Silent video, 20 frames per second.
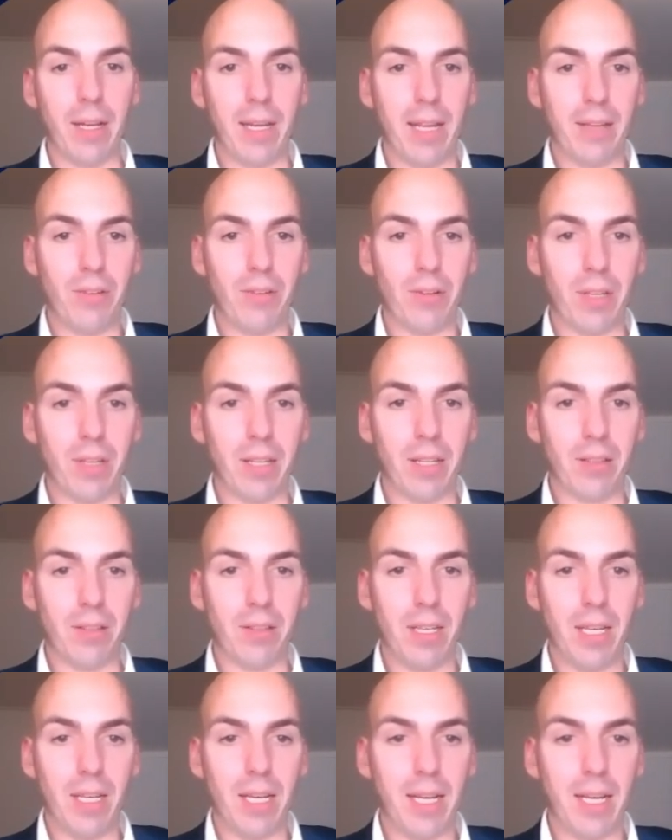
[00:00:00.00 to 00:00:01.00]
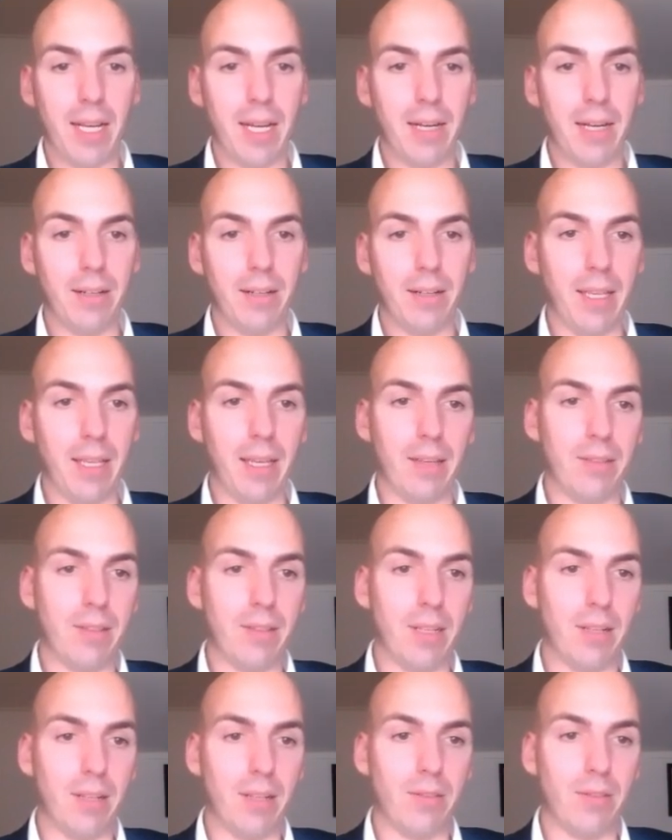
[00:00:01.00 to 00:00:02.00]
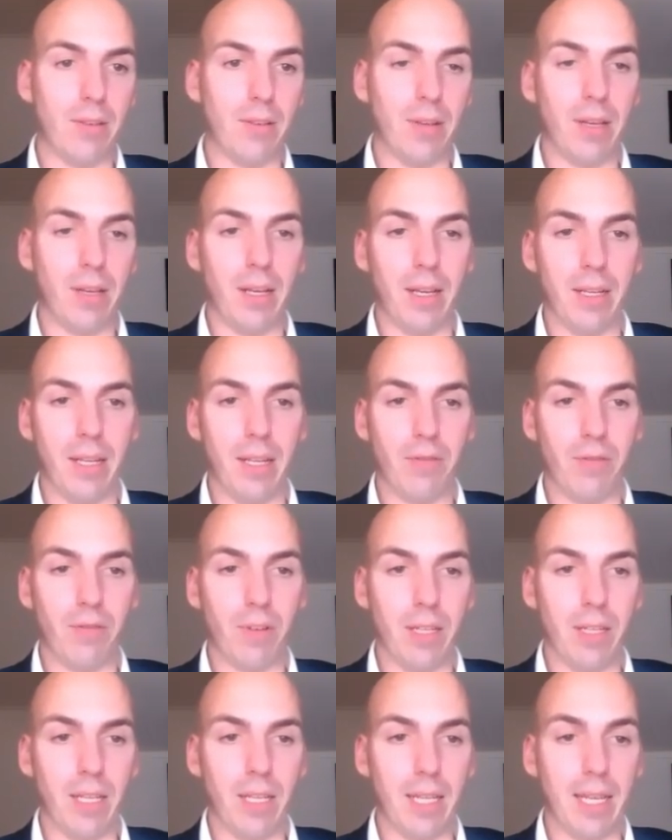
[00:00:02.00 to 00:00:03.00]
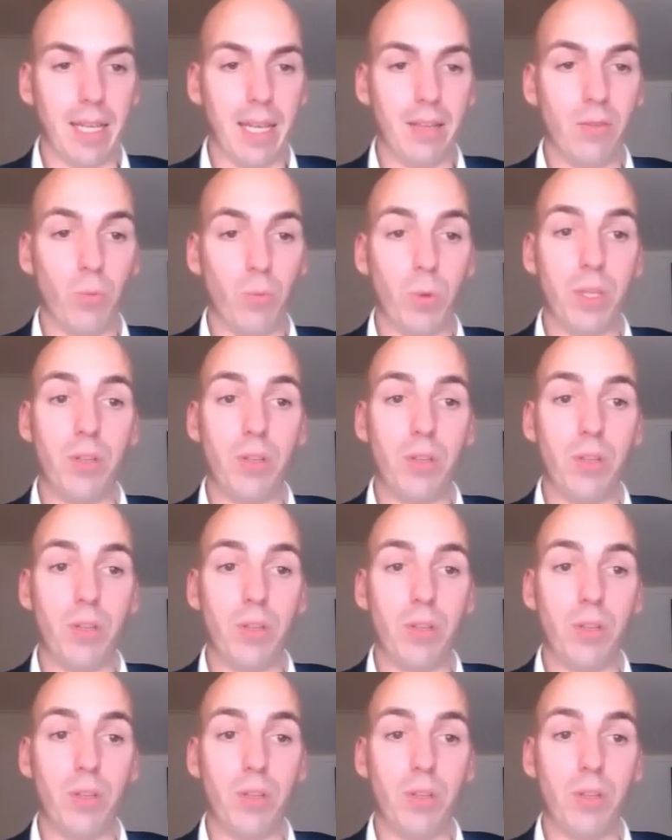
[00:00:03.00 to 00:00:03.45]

And as you can see here, yes, that's definitely the case.